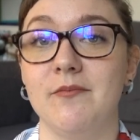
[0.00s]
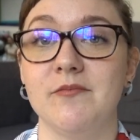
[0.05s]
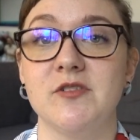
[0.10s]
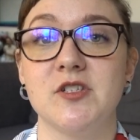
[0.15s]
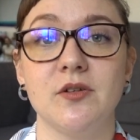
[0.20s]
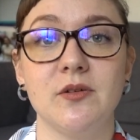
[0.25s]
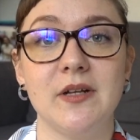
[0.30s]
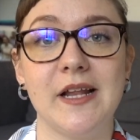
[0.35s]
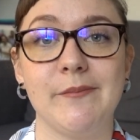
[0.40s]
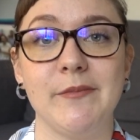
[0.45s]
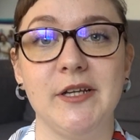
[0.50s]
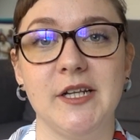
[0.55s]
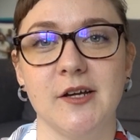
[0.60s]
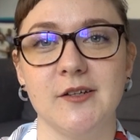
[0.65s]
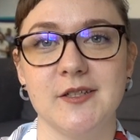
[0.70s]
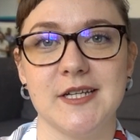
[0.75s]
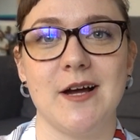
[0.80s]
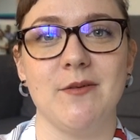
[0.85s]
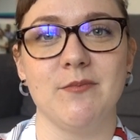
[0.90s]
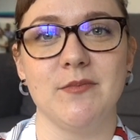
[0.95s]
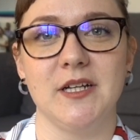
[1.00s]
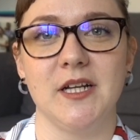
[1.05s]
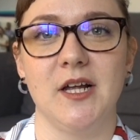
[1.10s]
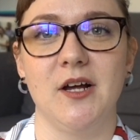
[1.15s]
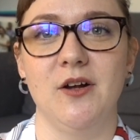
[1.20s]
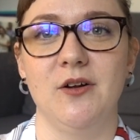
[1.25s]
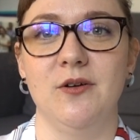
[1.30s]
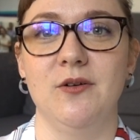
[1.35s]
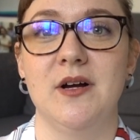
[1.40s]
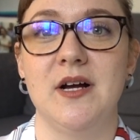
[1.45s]
Do let me know down
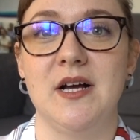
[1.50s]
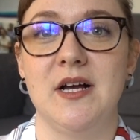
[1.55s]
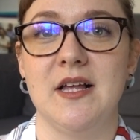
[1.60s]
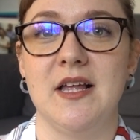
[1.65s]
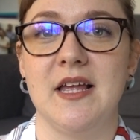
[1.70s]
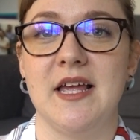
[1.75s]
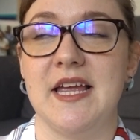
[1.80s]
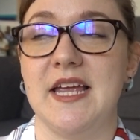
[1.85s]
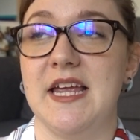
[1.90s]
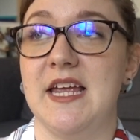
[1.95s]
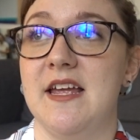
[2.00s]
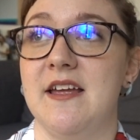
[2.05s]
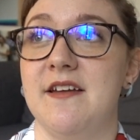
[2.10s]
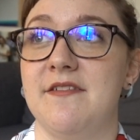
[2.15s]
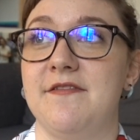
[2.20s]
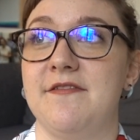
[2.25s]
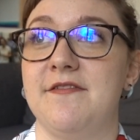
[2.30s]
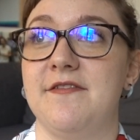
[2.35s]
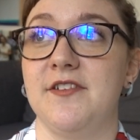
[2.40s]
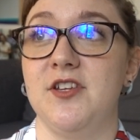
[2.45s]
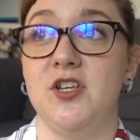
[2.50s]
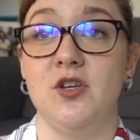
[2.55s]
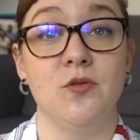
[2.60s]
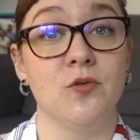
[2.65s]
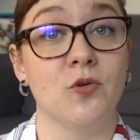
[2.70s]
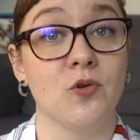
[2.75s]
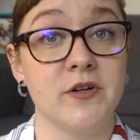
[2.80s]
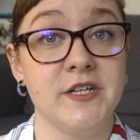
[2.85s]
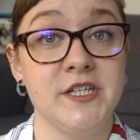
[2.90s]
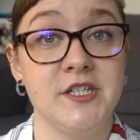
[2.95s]
below if
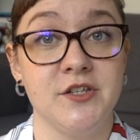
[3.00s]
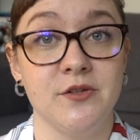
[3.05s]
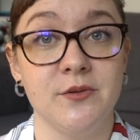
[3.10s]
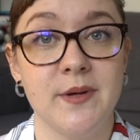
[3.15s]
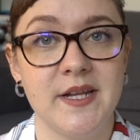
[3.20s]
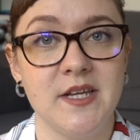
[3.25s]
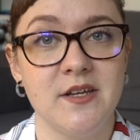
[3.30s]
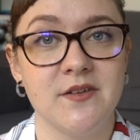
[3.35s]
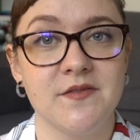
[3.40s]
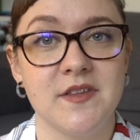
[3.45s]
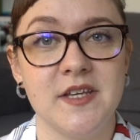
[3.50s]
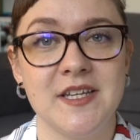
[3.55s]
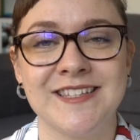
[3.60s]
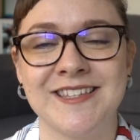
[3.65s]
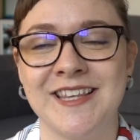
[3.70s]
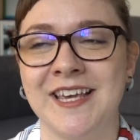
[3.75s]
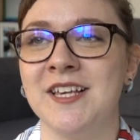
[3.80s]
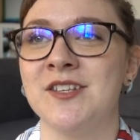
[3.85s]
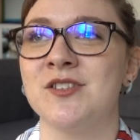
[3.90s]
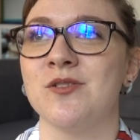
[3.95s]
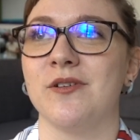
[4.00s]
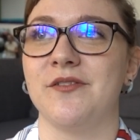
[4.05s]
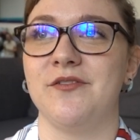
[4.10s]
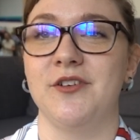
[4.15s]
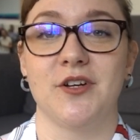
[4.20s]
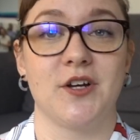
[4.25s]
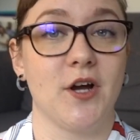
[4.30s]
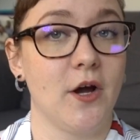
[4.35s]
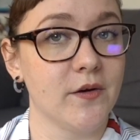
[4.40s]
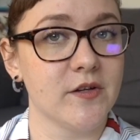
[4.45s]
you already do any of these things, or if
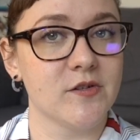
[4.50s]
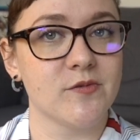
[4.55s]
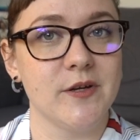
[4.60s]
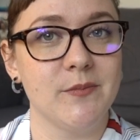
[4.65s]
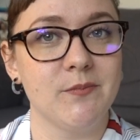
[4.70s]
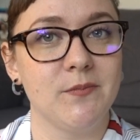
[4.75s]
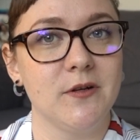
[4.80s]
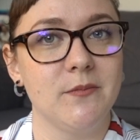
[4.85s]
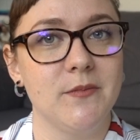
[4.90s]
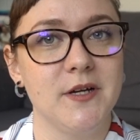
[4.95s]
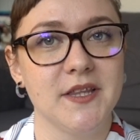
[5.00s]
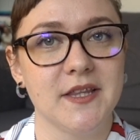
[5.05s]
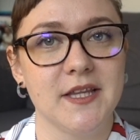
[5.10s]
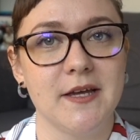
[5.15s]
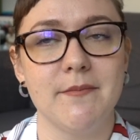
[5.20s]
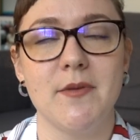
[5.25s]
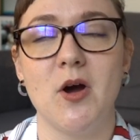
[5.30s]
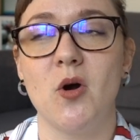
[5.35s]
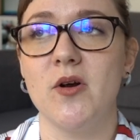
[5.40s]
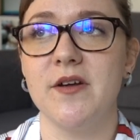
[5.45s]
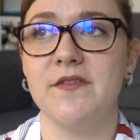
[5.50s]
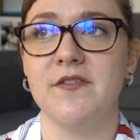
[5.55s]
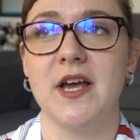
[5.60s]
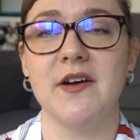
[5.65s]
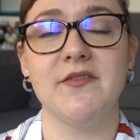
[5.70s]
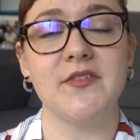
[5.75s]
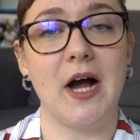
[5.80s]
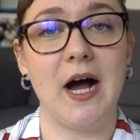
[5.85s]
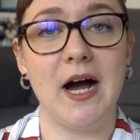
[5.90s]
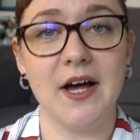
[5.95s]
you're going to implement them, or if you
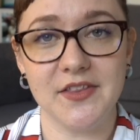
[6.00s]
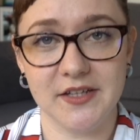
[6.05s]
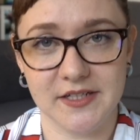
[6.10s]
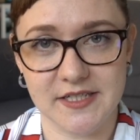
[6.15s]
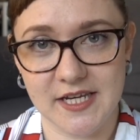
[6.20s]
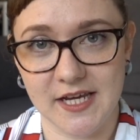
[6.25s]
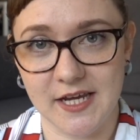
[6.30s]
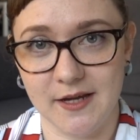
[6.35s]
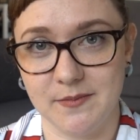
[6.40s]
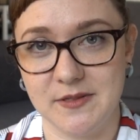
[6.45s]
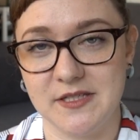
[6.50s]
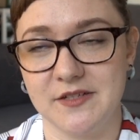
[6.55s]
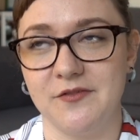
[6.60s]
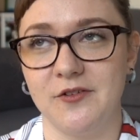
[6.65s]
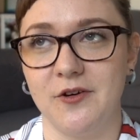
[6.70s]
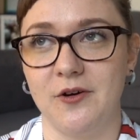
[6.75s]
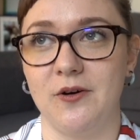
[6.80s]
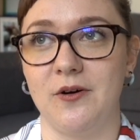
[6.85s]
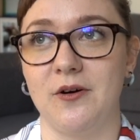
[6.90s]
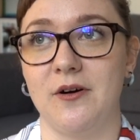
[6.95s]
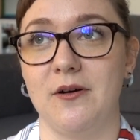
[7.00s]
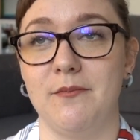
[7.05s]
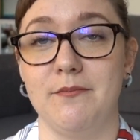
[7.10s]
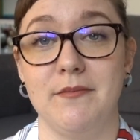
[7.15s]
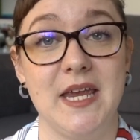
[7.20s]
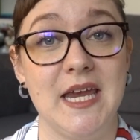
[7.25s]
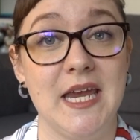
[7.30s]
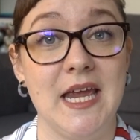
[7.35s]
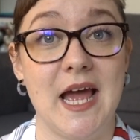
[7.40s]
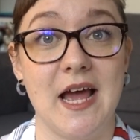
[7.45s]
have other tips for
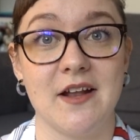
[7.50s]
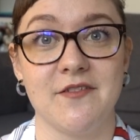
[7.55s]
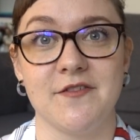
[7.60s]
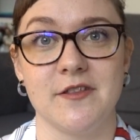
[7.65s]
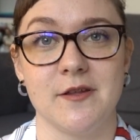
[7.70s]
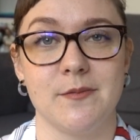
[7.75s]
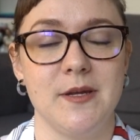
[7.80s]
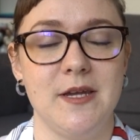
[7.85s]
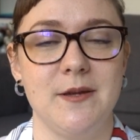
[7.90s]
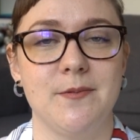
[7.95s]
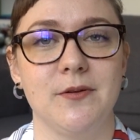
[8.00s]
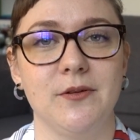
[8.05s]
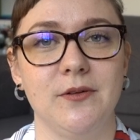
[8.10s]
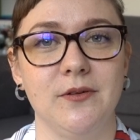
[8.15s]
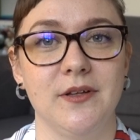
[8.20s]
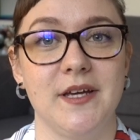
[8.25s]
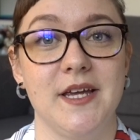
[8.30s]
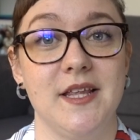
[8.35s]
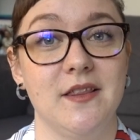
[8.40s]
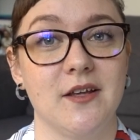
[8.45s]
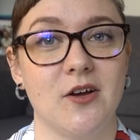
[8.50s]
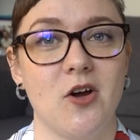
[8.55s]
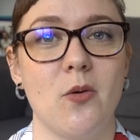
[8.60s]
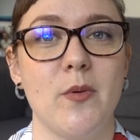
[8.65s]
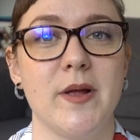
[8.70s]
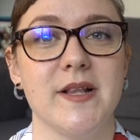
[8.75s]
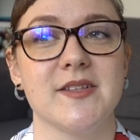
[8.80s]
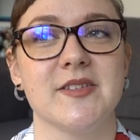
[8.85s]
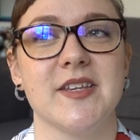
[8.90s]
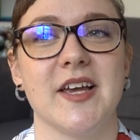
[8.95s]
me and for the people in the
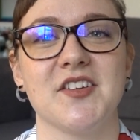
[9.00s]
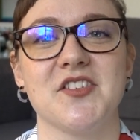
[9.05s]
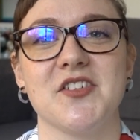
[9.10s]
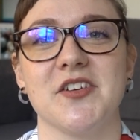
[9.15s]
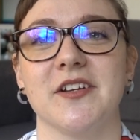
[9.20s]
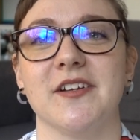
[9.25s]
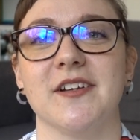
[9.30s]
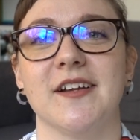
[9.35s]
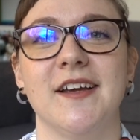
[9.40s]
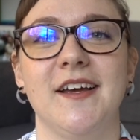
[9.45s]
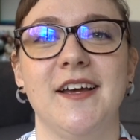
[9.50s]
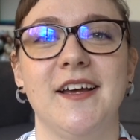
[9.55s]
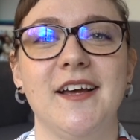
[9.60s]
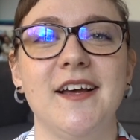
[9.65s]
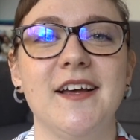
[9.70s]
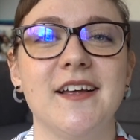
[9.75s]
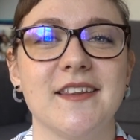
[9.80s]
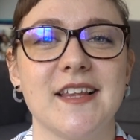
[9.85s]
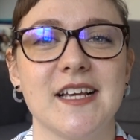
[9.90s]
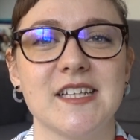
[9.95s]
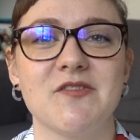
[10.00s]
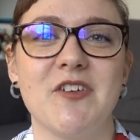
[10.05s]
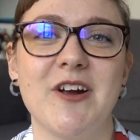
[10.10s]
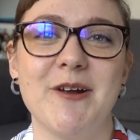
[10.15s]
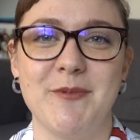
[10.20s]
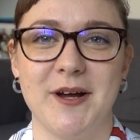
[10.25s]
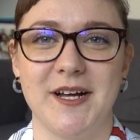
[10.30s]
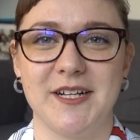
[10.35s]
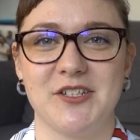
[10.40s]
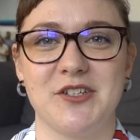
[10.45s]
comments section. Thanks very
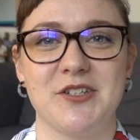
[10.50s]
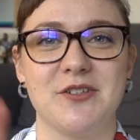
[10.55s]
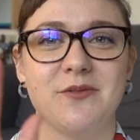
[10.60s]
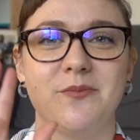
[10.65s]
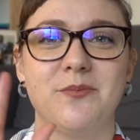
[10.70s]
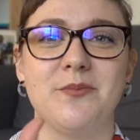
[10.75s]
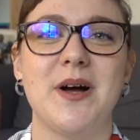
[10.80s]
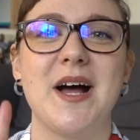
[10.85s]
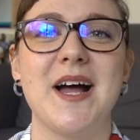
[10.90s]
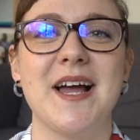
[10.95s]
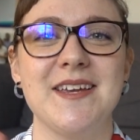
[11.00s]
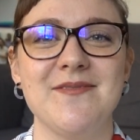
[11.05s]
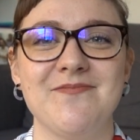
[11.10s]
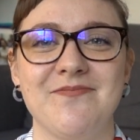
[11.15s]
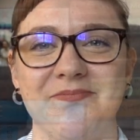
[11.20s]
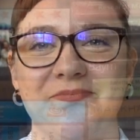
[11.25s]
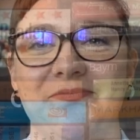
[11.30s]
much. Bye!